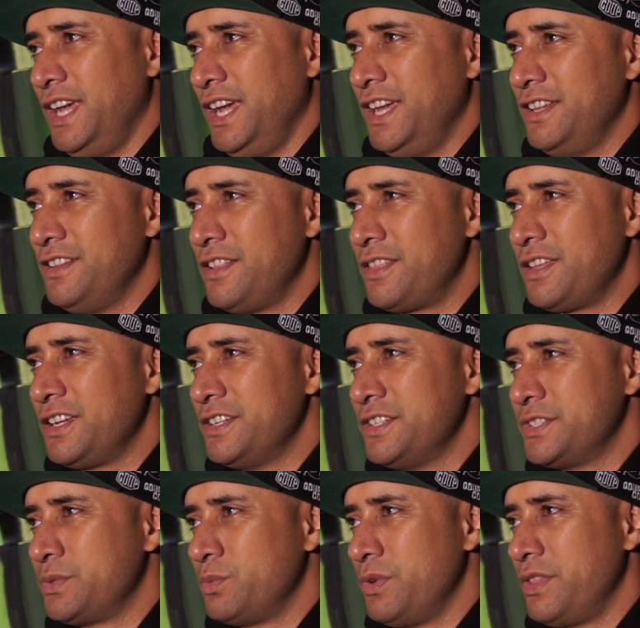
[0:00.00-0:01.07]
And the thing
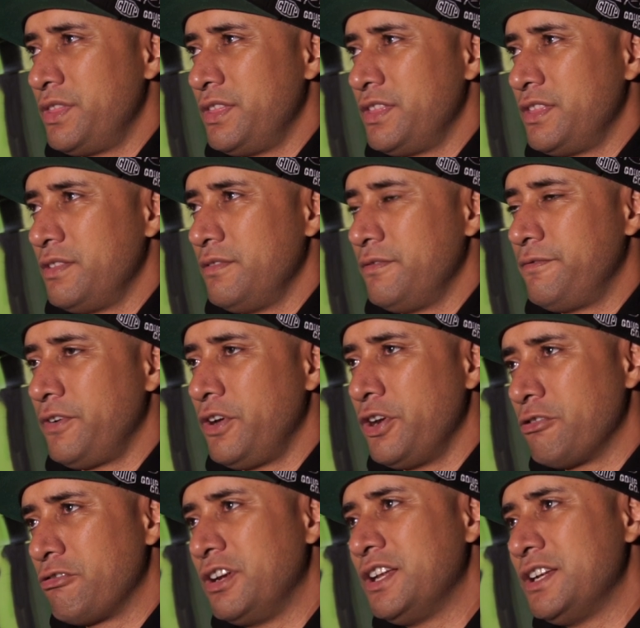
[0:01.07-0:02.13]
is, with
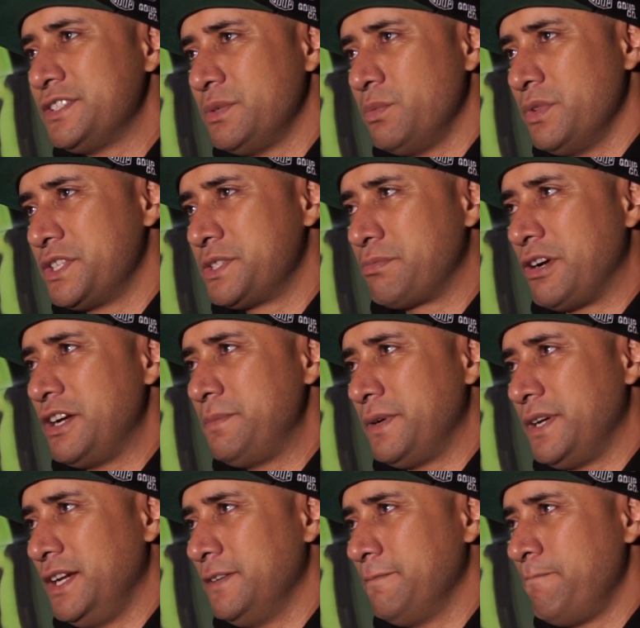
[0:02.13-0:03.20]
photorealism, with spray
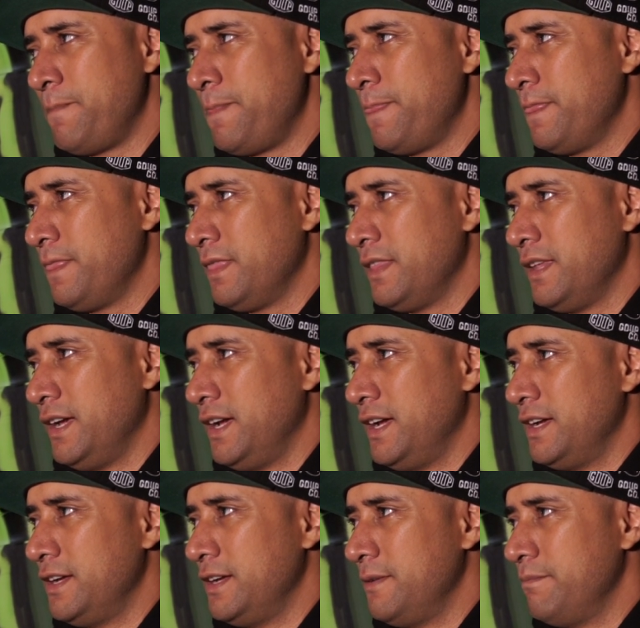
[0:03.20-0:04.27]
paint,
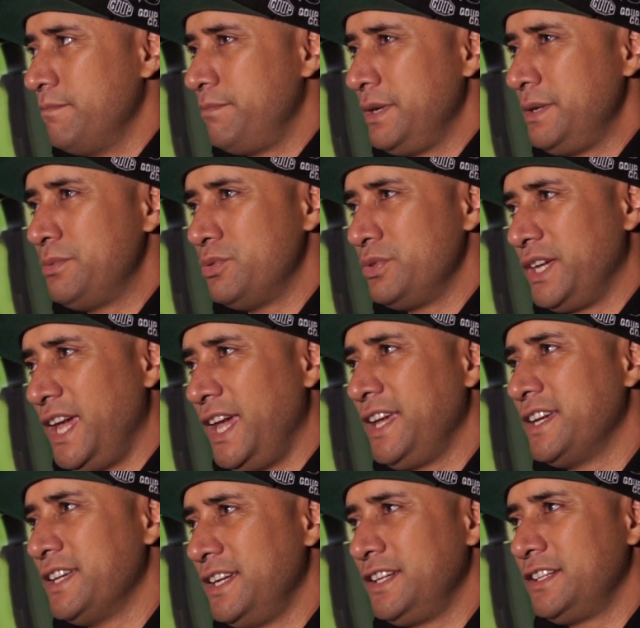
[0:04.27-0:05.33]
people
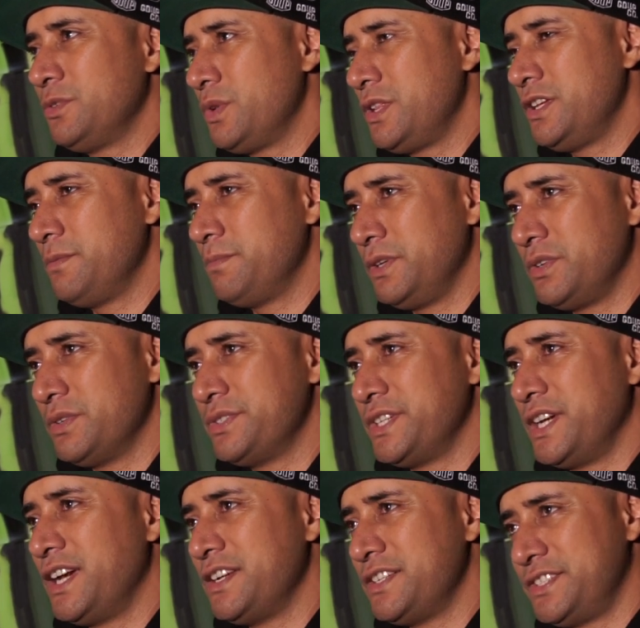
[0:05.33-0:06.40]
can connect with it because
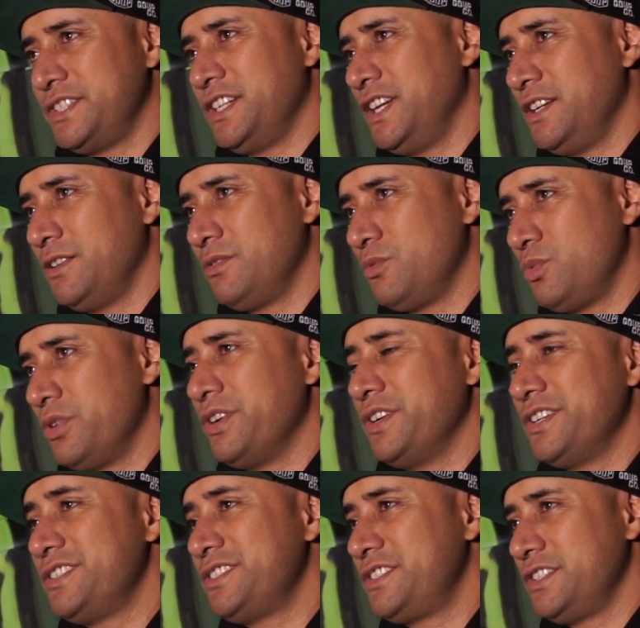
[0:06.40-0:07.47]
they understand what it
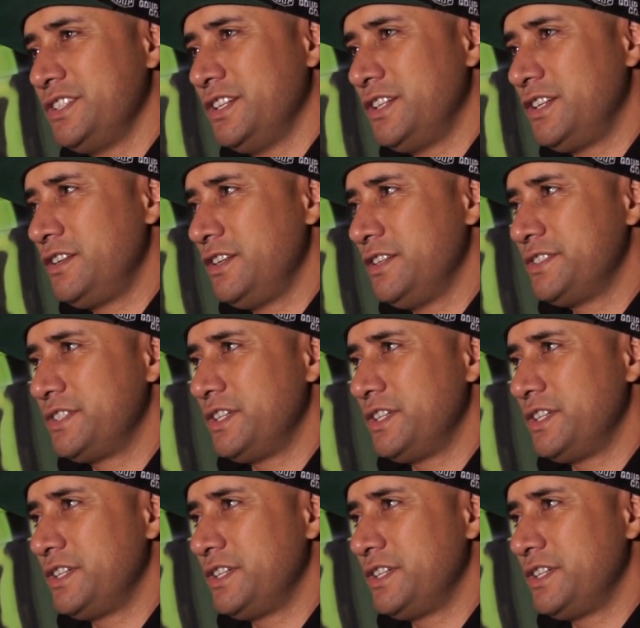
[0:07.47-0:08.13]
is, you know, and